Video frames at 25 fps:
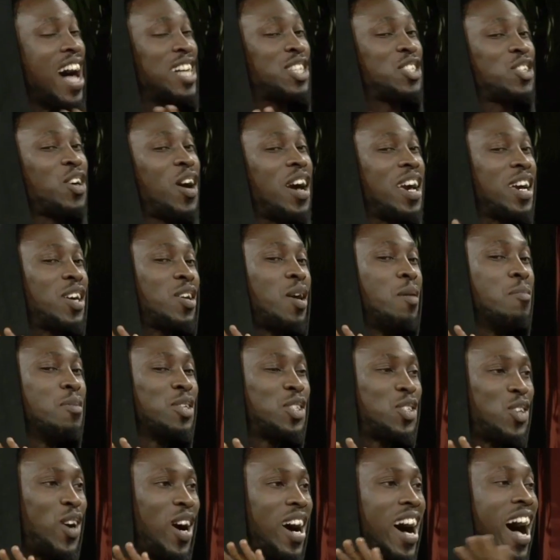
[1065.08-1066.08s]
I saw it coming.
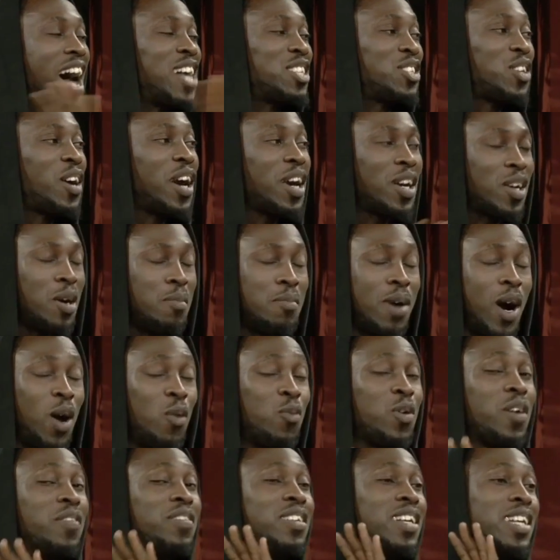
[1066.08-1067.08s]
I saw it coming. I
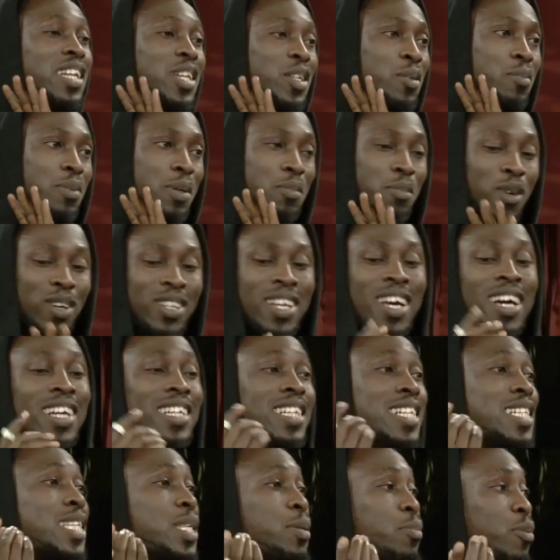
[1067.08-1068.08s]
weaved a little bit, but
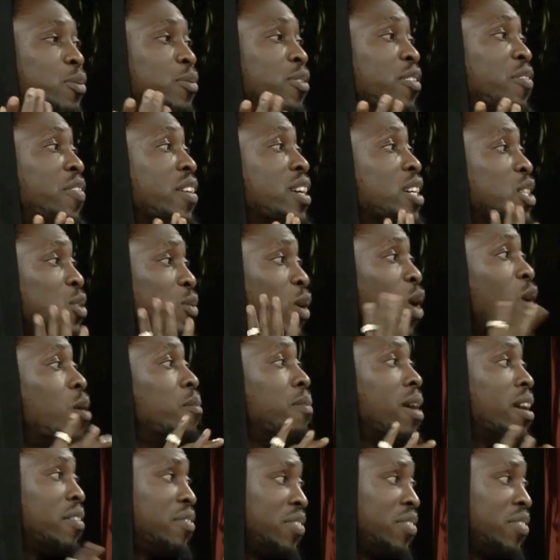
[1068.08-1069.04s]
the tip of her fingers were on my